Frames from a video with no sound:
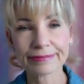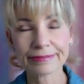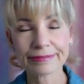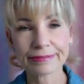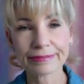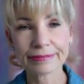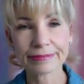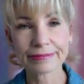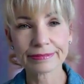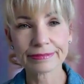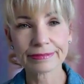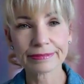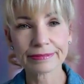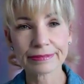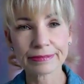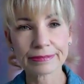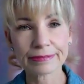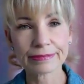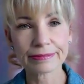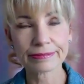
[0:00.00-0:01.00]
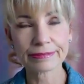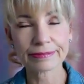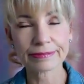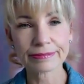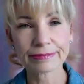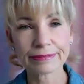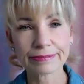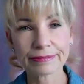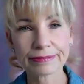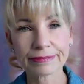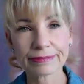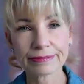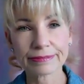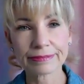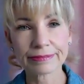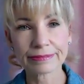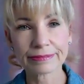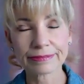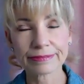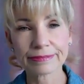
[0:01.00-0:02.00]

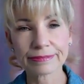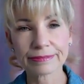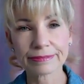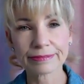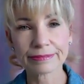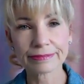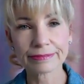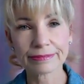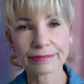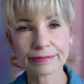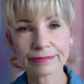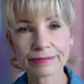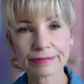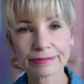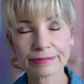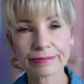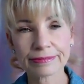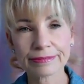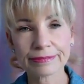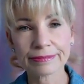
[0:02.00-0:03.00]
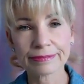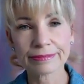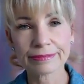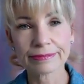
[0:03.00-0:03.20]
This person isn't speaking.